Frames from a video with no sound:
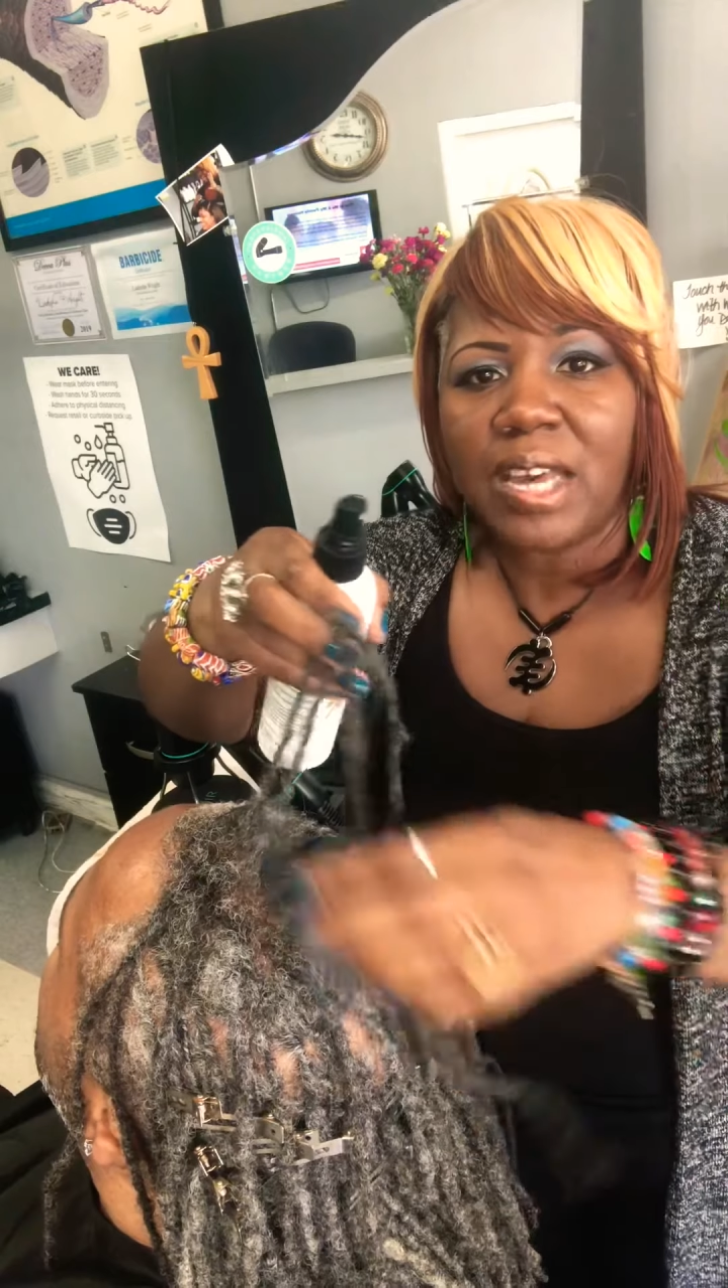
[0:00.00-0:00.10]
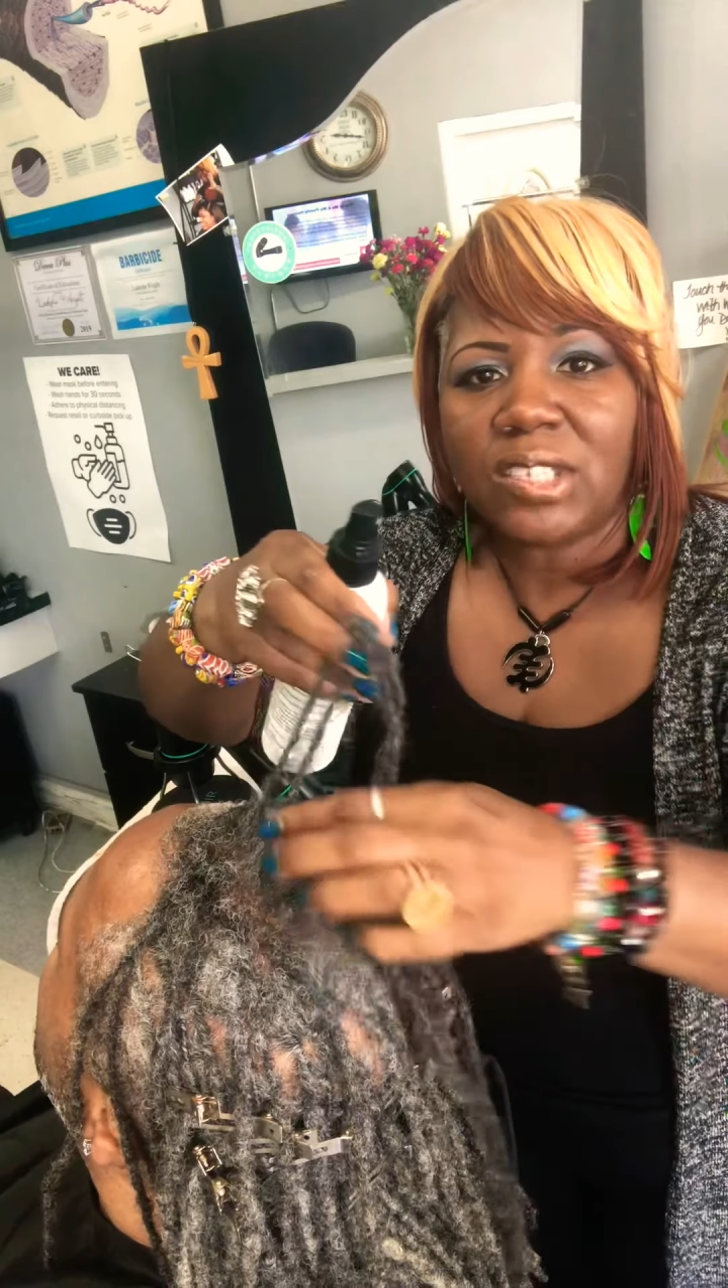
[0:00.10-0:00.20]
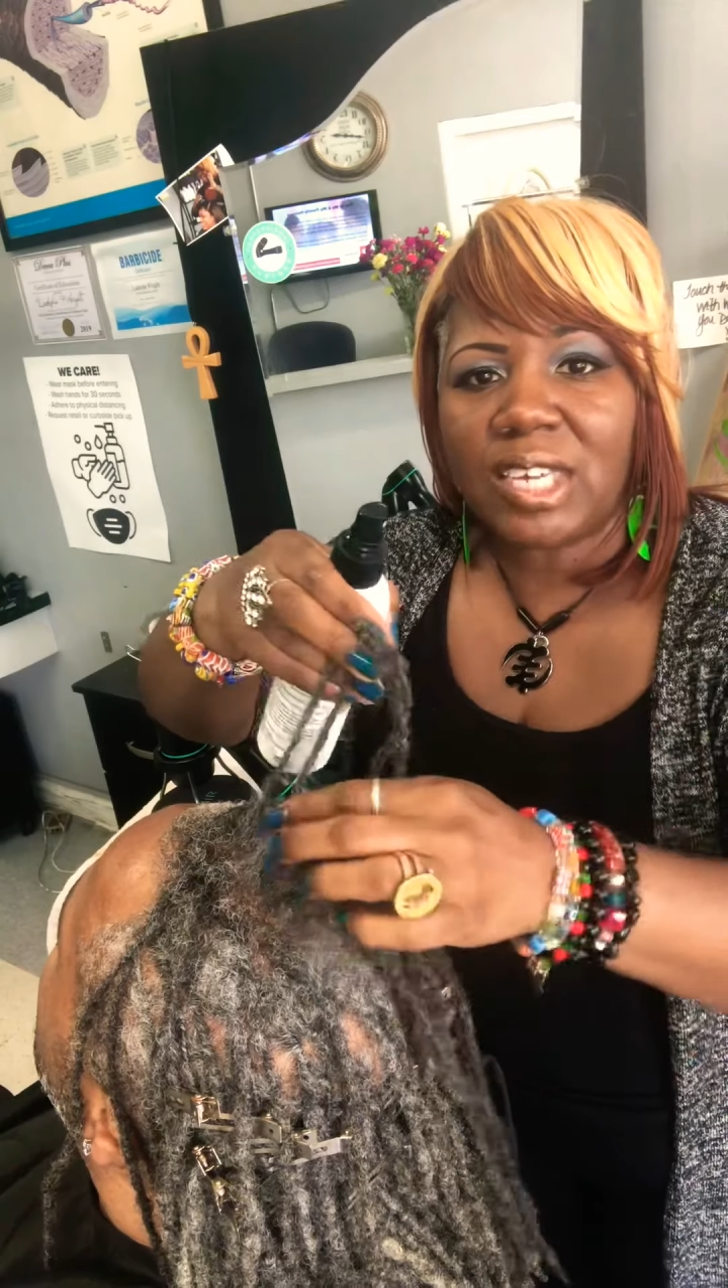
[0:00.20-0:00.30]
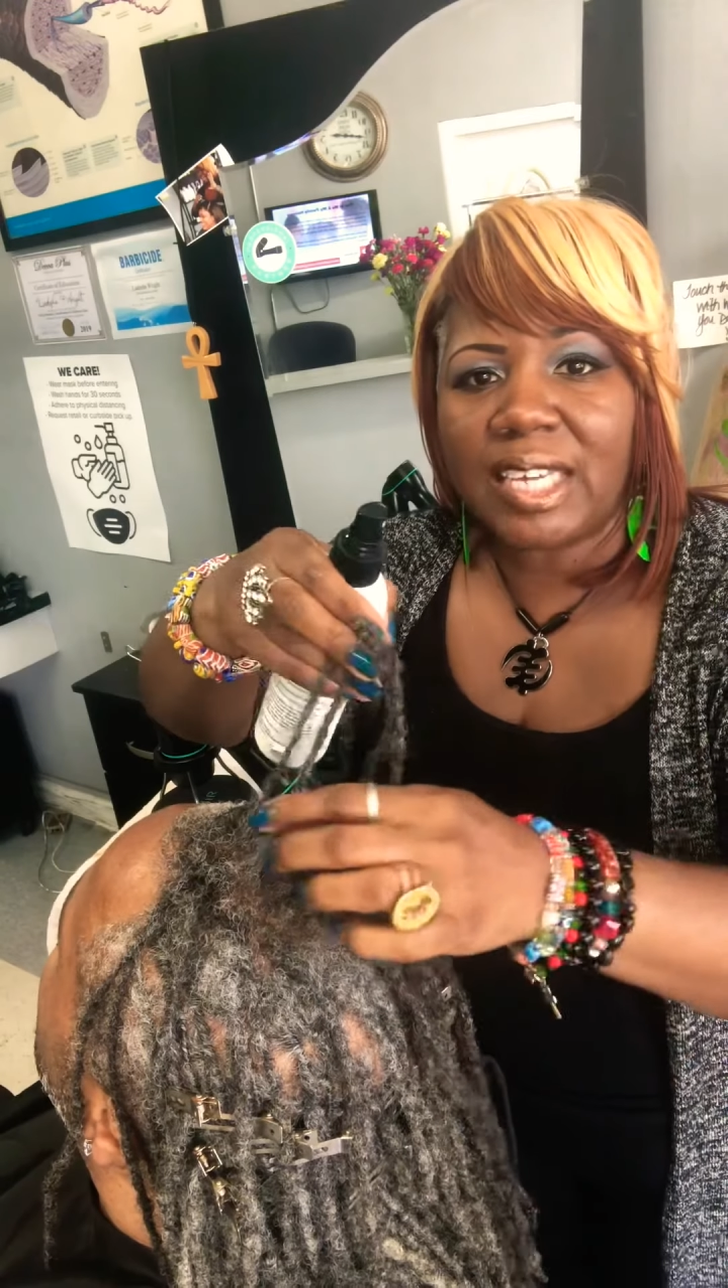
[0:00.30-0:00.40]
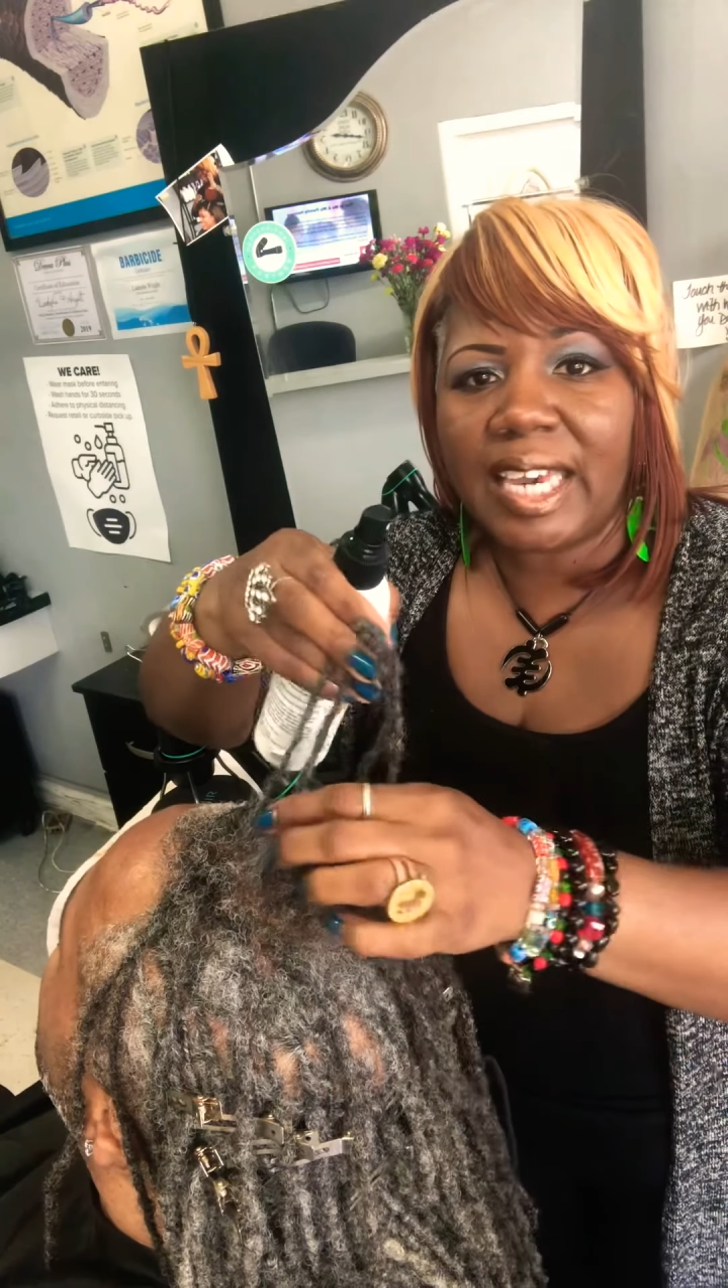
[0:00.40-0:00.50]

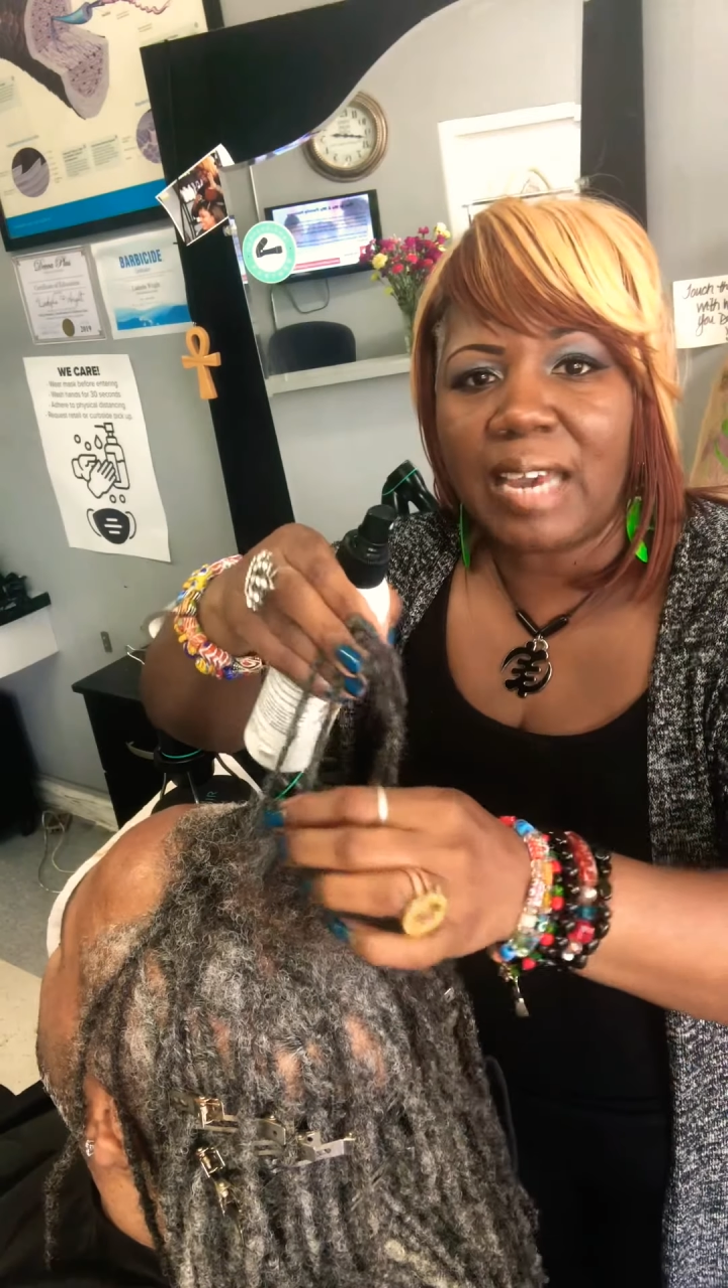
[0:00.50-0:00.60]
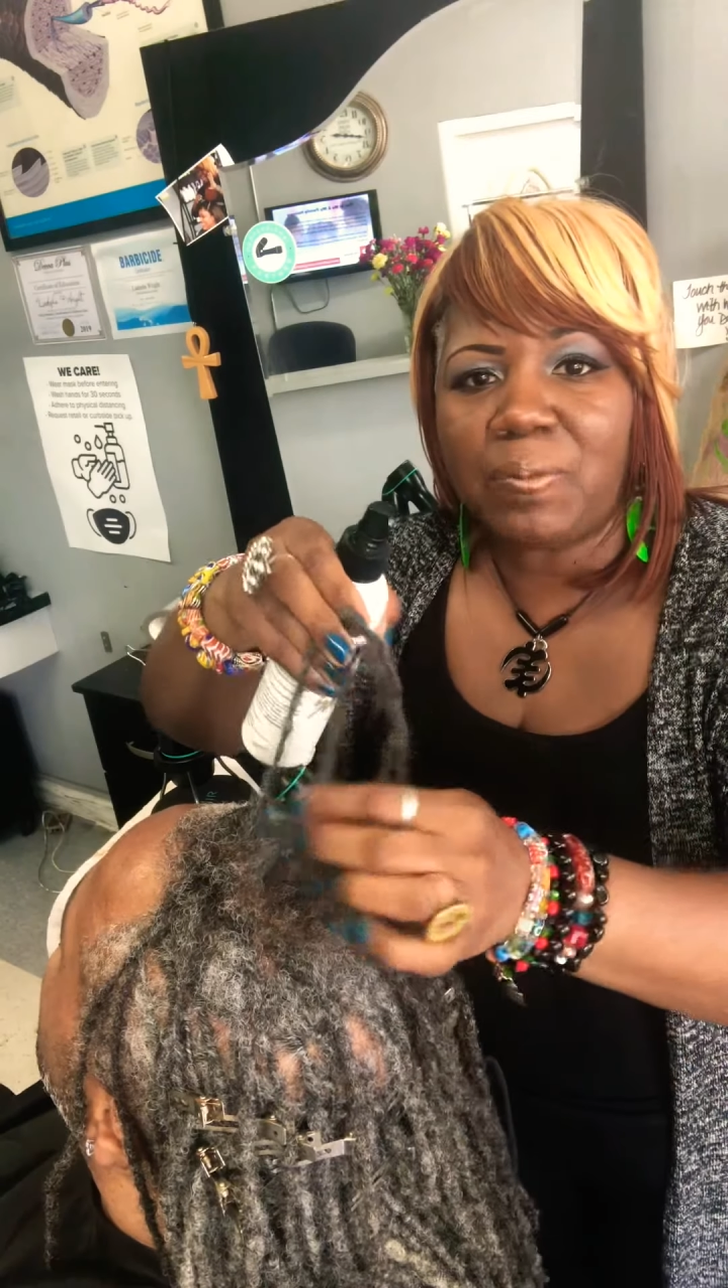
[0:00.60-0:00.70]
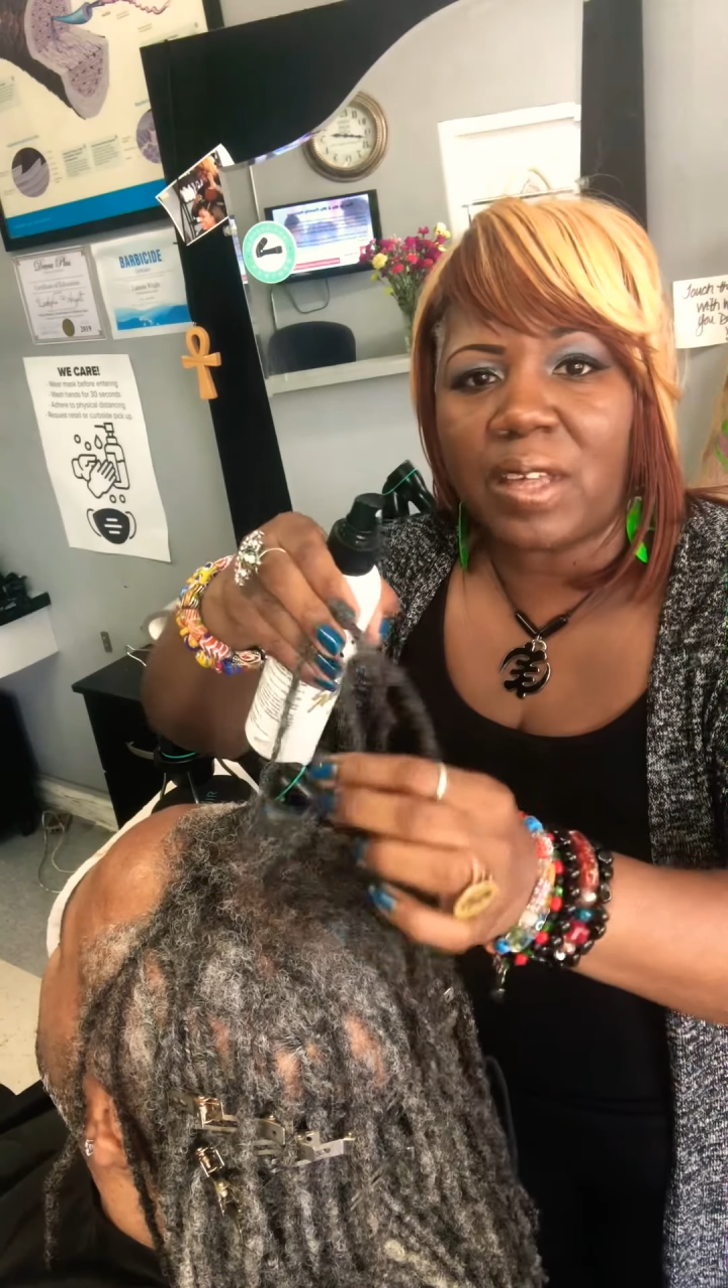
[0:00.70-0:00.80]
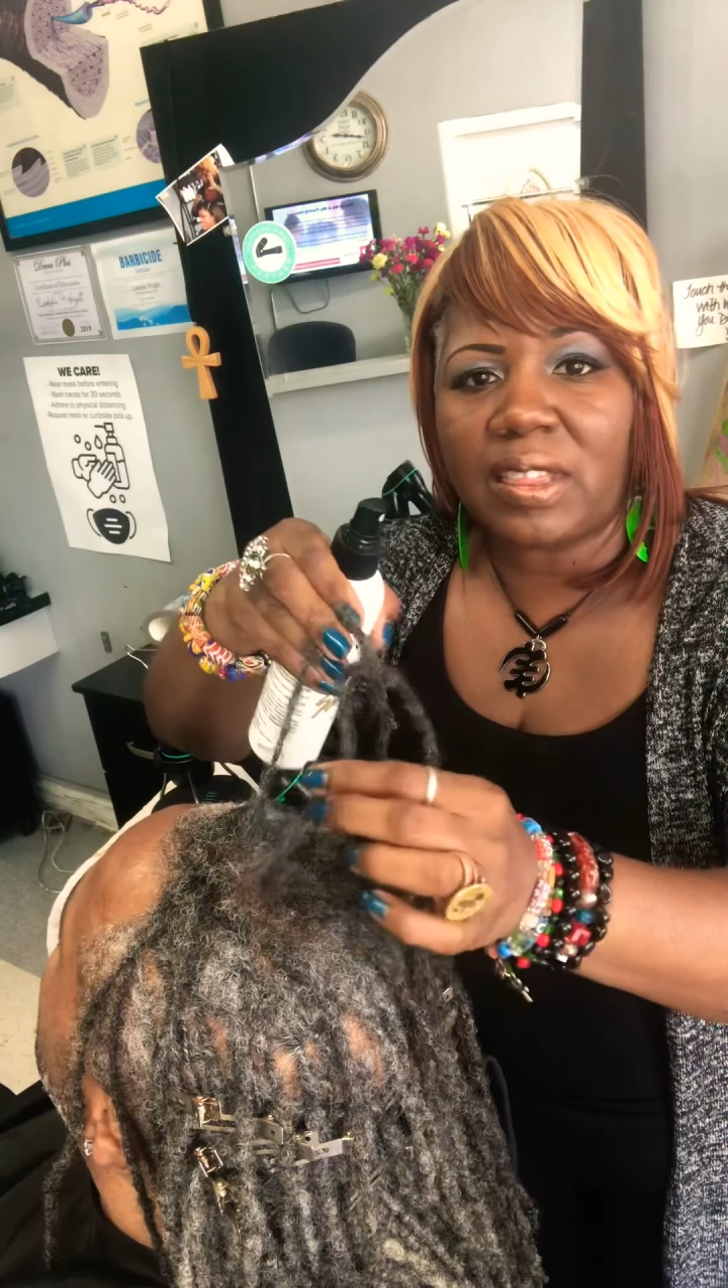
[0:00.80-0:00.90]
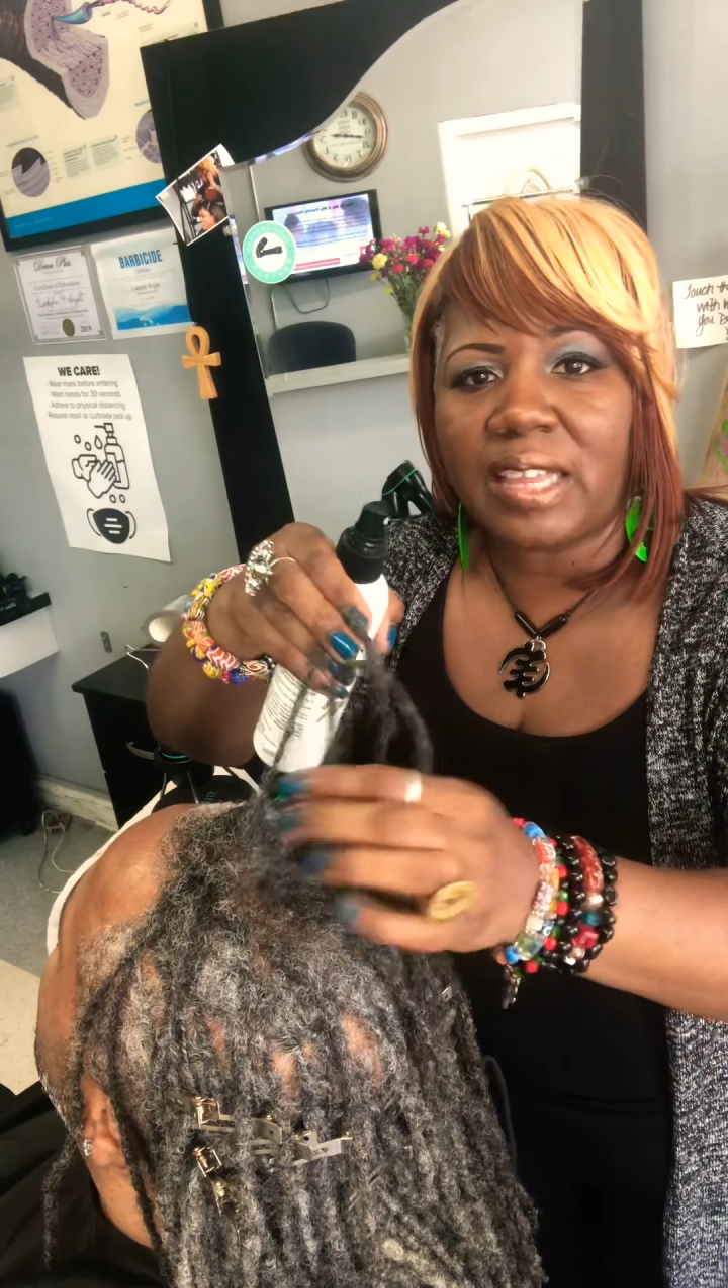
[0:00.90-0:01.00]
to keep the